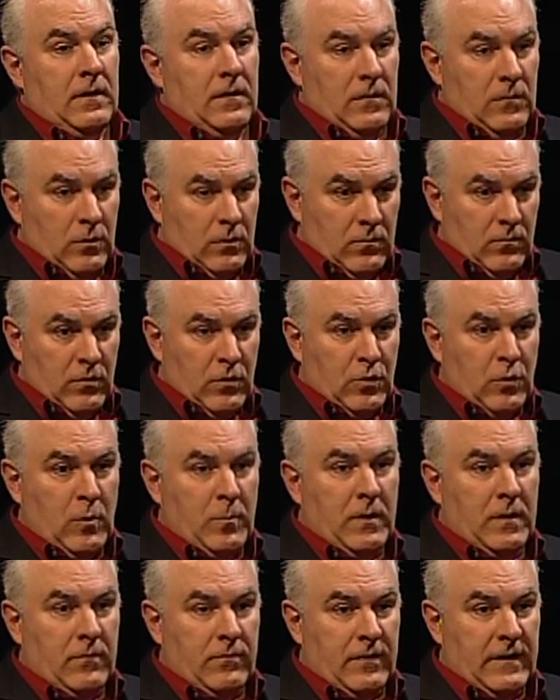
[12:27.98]
you can
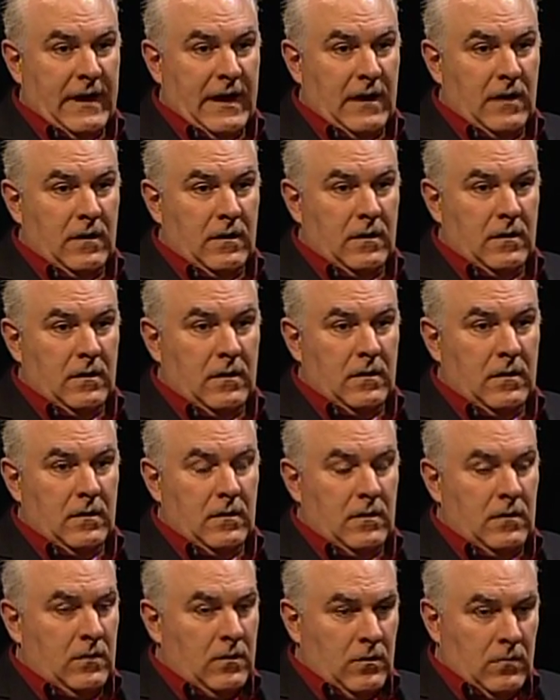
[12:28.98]
recoup on the flat.
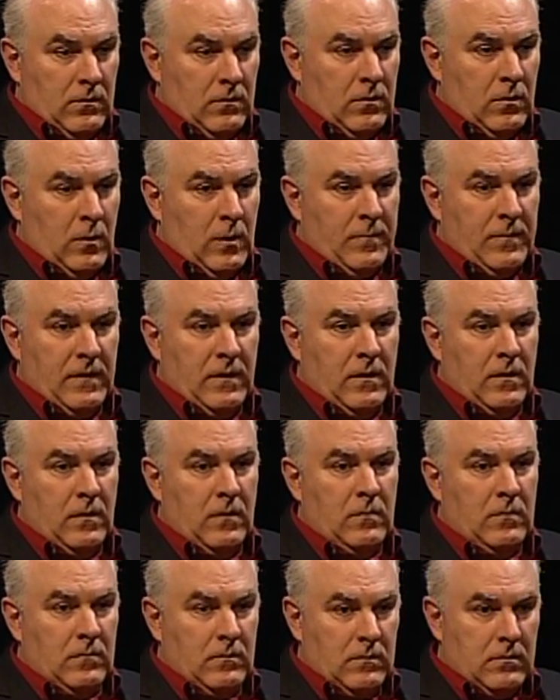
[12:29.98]
Okay. You know, go up the
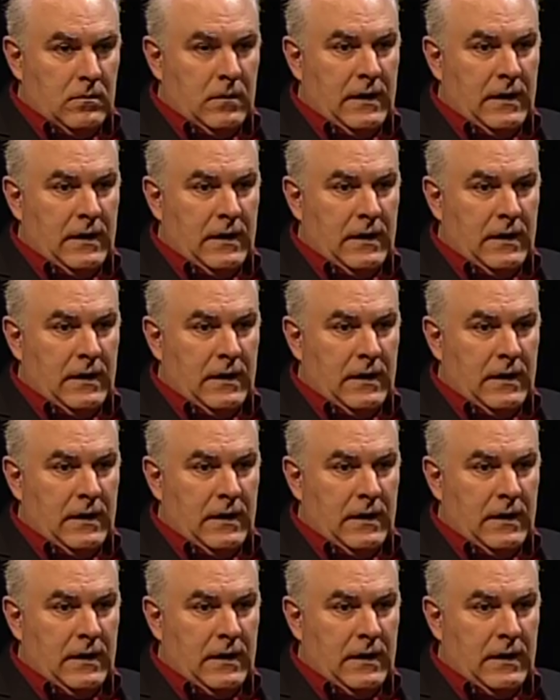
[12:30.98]
hill mm-hmm.